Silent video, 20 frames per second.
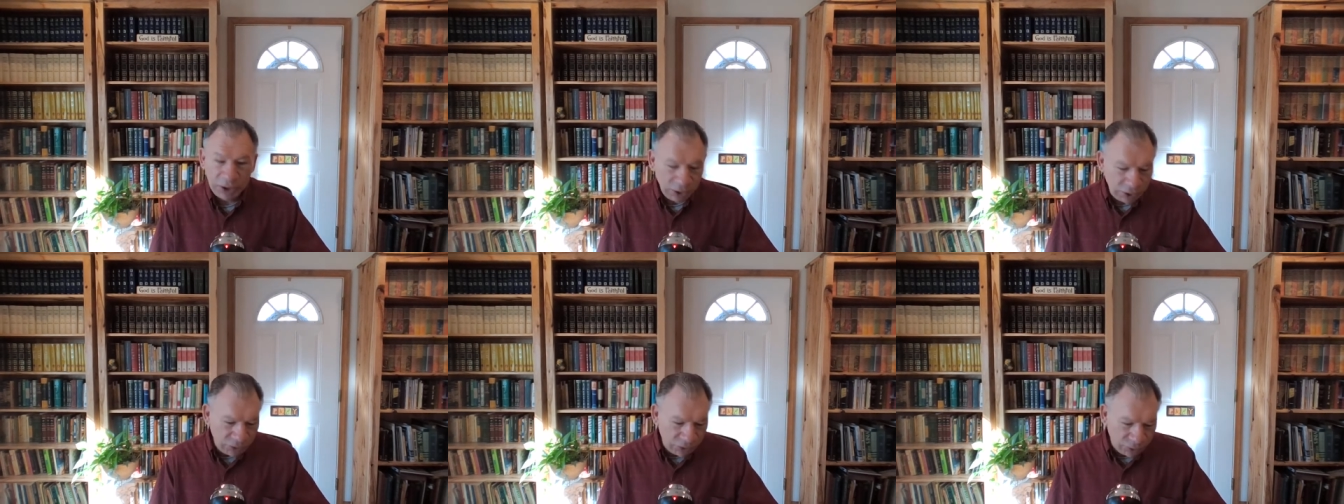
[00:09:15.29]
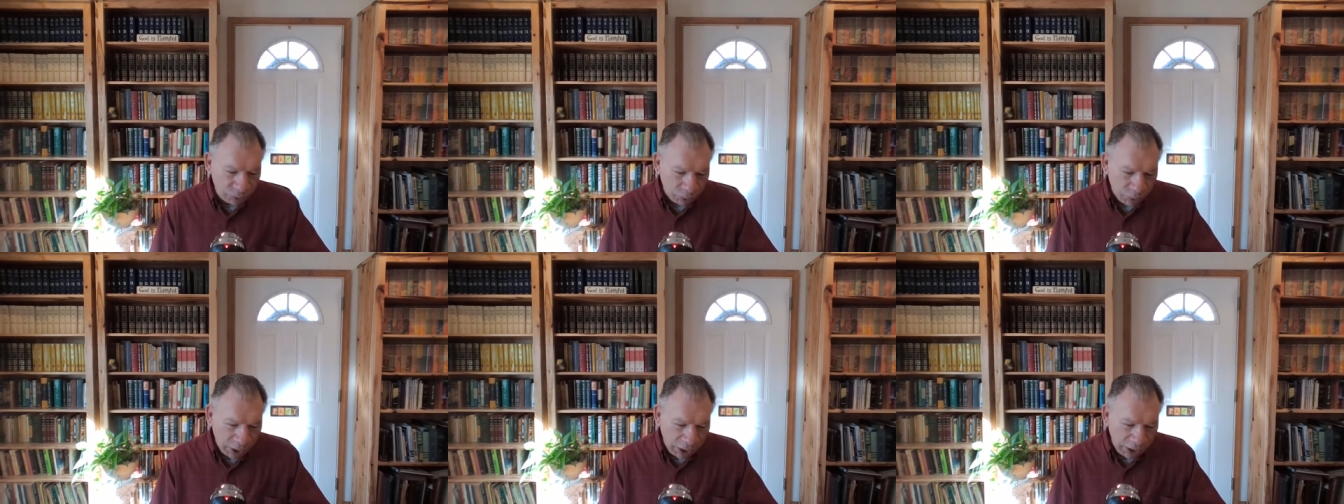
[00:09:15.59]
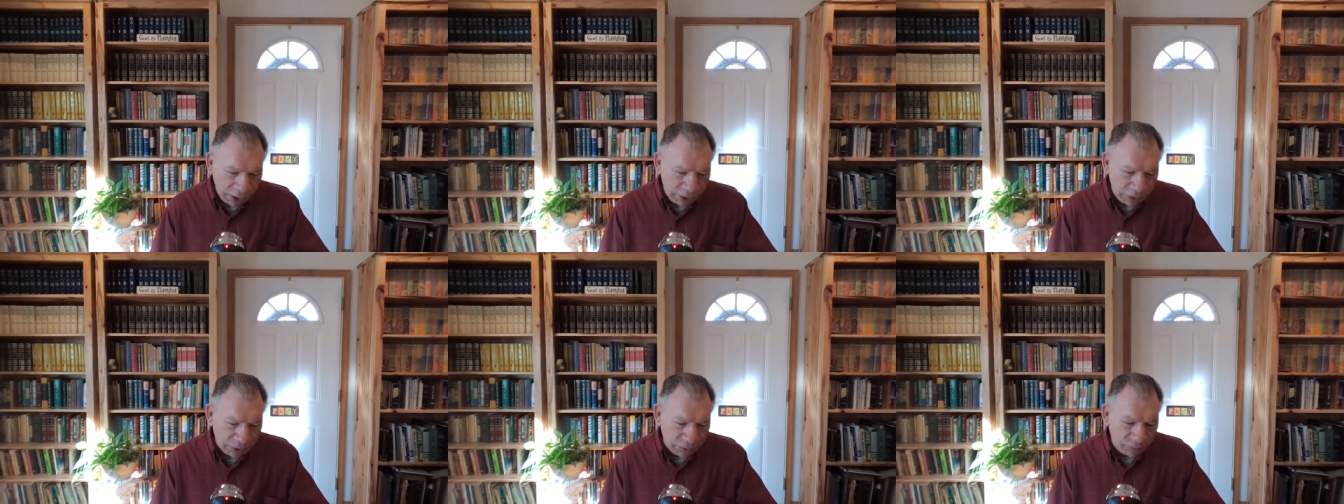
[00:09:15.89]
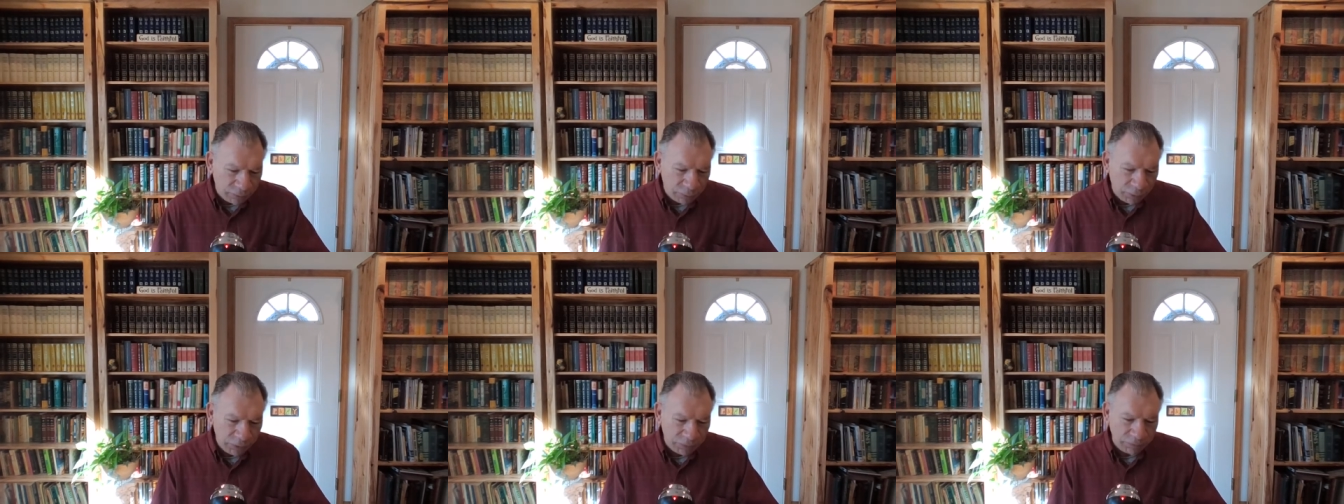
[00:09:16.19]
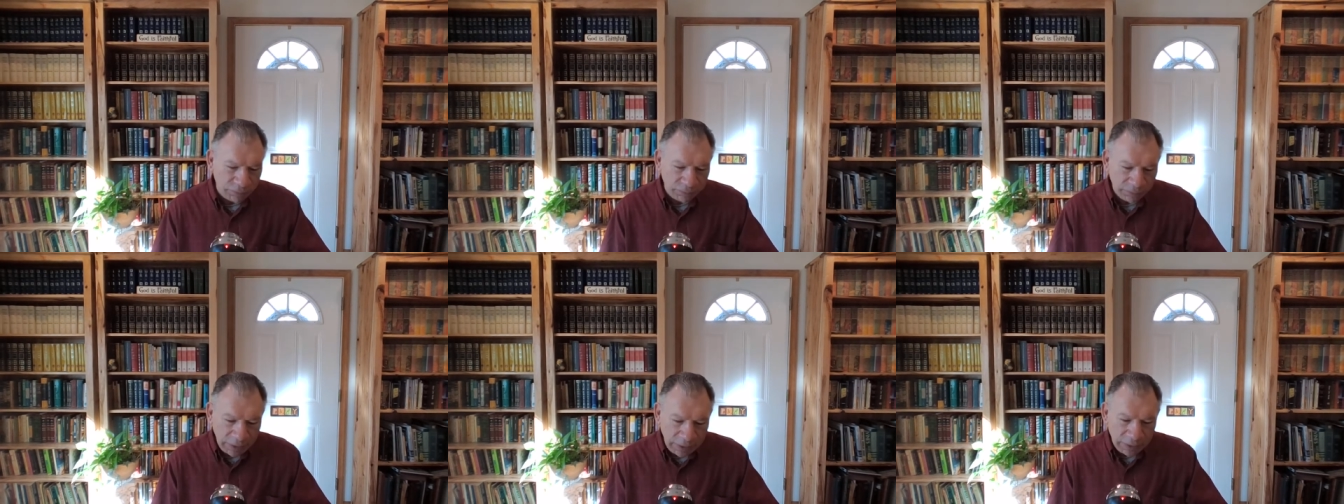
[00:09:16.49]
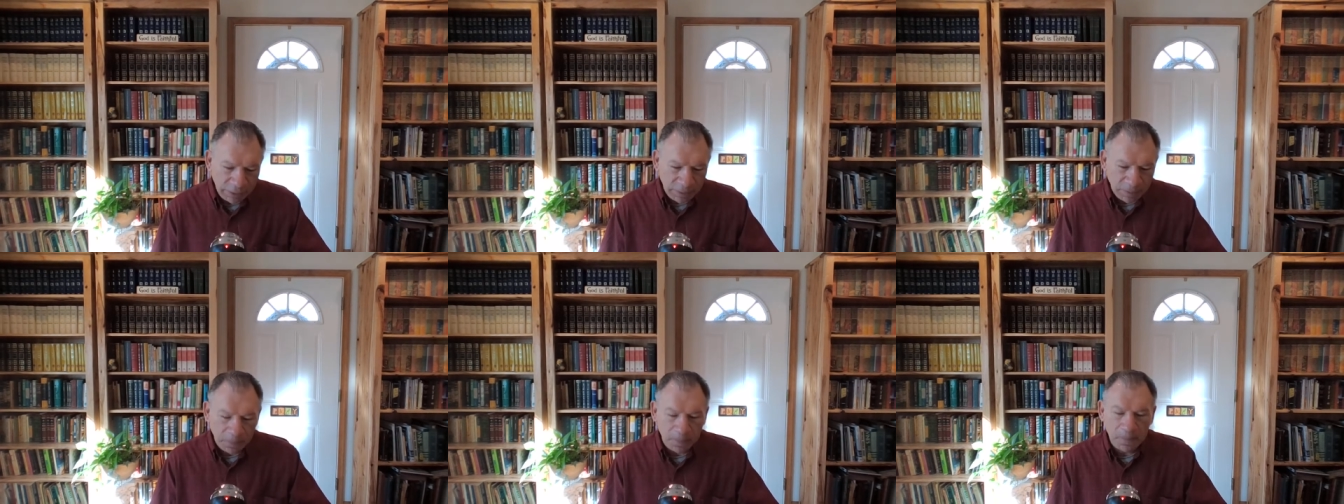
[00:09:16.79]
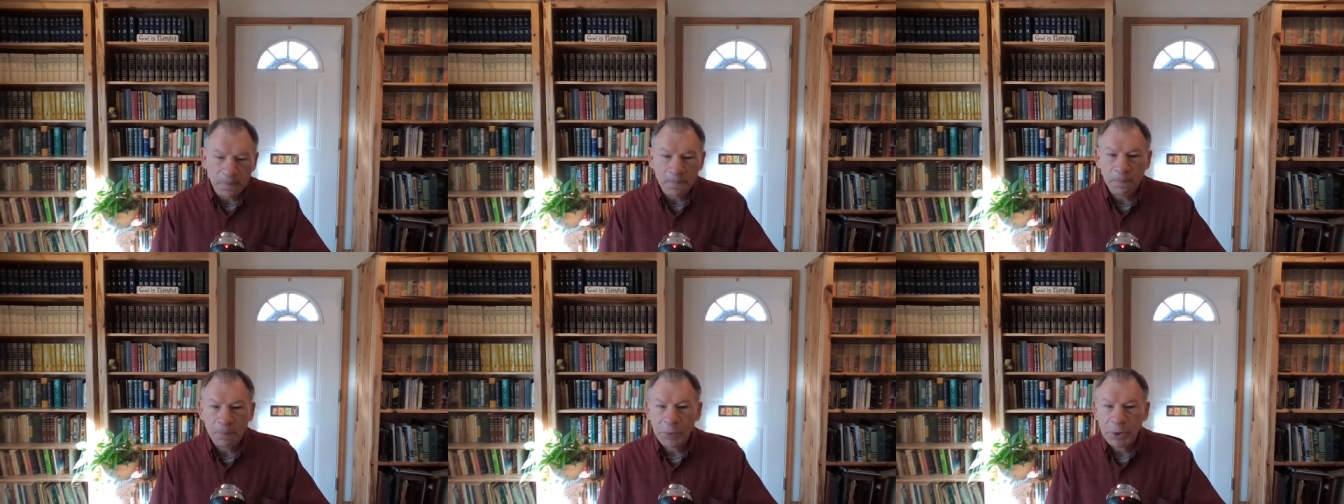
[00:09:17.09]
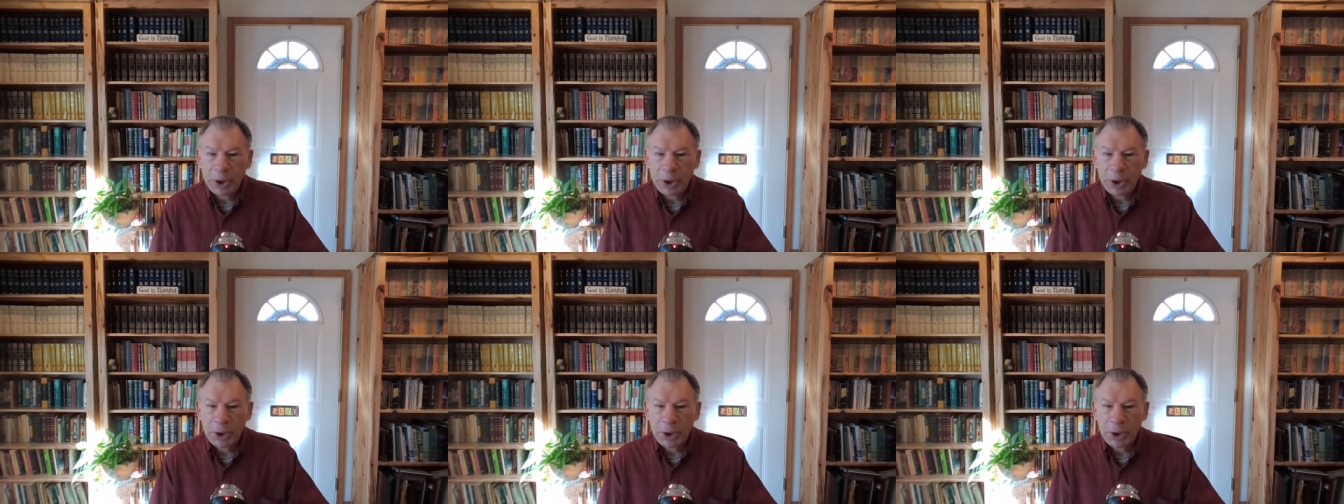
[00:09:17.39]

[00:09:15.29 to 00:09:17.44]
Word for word: his way. And if we fail,